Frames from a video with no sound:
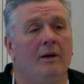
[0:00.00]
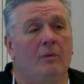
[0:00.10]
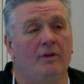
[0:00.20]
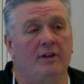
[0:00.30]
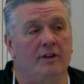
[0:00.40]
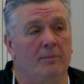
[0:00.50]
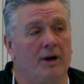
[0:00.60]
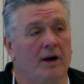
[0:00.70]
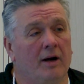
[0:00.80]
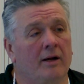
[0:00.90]
within the
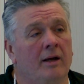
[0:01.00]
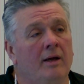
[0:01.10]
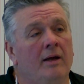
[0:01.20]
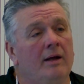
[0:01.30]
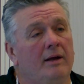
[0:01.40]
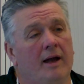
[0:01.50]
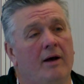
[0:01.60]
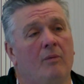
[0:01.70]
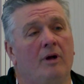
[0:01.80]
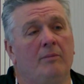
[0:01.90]
park,
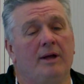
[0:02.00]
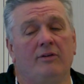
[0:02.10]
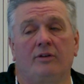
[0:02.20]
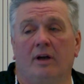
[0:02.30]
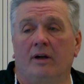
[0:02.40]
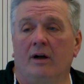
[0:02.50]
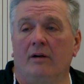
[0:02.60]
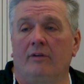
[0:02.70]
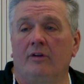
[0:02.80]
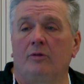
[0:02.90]
not one based on
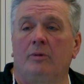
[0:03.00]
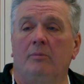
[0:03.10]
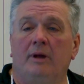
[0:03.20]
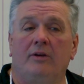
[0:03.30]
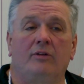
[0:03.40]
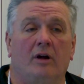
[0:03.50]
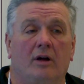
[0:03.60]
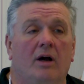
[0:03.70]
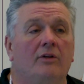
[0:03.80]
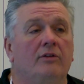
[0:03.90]
harvest, but based on
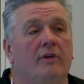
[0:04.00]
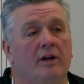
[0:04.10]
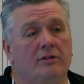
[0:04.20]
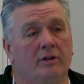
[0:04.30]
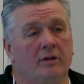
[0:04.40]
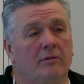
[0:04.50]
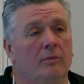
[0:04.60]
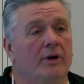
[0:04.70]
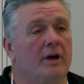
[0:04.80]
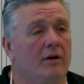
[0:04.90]
conservation,
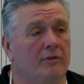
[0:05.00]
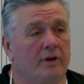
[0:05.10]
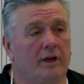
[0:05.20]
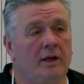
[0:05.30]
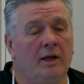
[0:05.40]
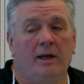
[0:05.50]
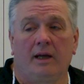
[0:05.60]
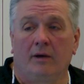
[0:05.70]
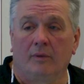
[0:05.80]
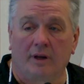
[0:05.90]
recovery,
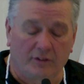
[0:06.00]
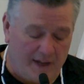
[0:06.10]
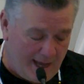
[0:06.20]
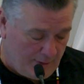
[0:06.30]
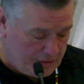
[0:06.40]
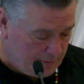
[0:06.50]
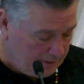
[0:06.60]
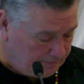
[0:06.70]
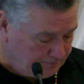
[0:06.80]
and reestablishment.